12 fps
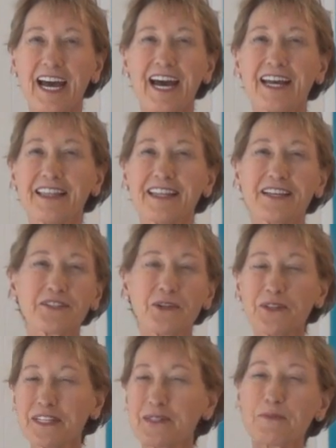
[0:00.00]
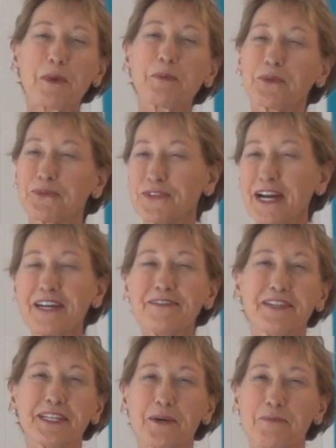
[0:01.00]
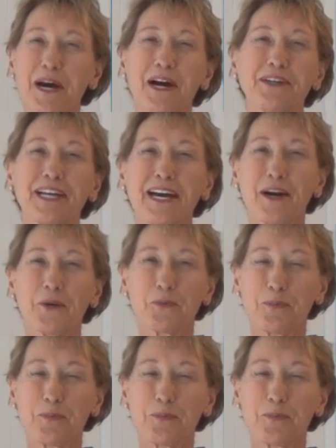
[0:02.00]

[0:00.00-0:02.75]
And there's all these people raving about how